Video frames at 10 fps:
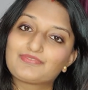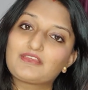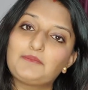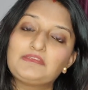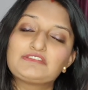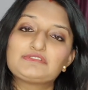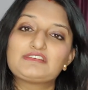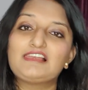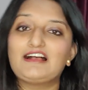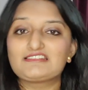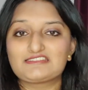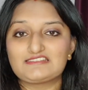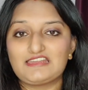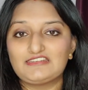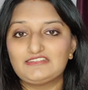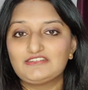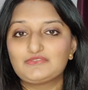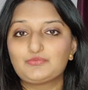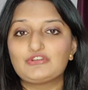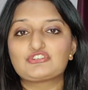Coming to the last ascendant,
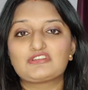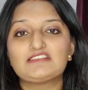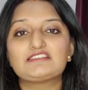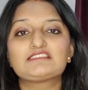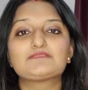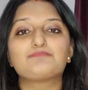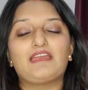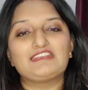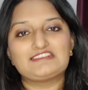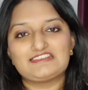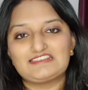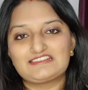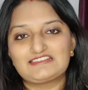which is Pisces.